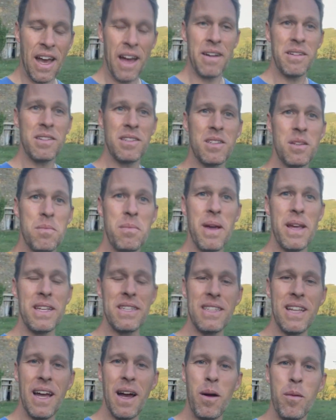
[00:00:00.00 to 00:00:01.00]
I'm just
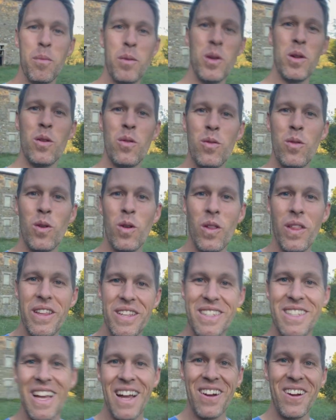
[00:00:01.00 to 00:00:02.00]
amazed at how beautiful
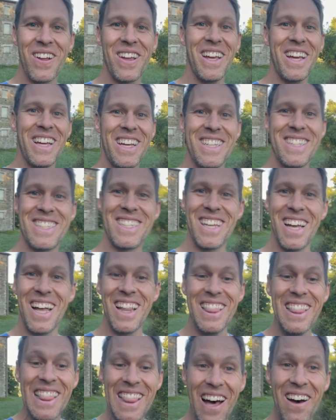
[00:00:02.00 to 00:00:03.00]
this area is. I
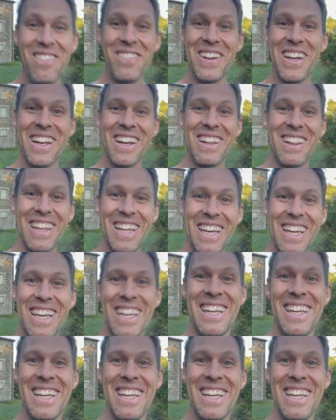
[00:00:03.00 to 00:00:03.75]
love Italy.